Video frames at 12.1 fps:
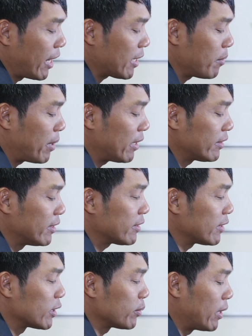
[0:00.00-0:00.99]
like about
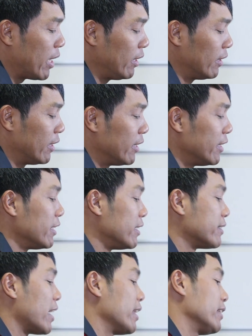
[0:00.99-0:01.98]
this as well,
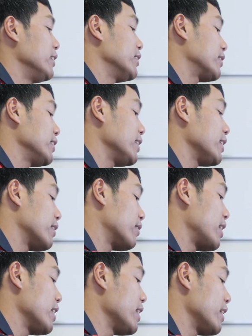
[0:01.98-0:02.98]
is that you're seeing it
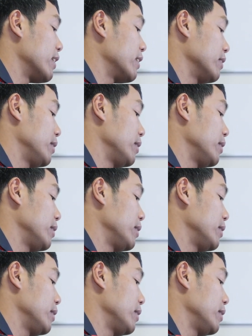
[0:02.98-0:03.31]
right here.